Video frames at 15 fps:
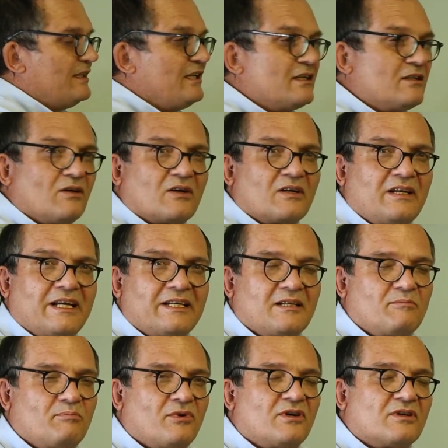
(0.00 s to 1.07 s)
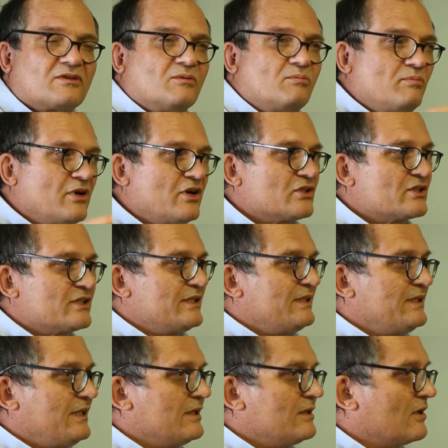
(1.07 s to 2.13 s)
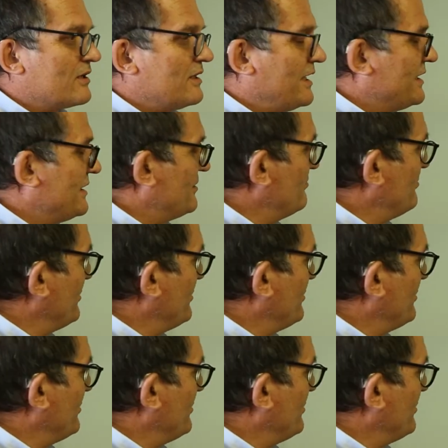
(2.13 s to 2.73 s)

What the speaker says: decorrelated paths or partially decorrelated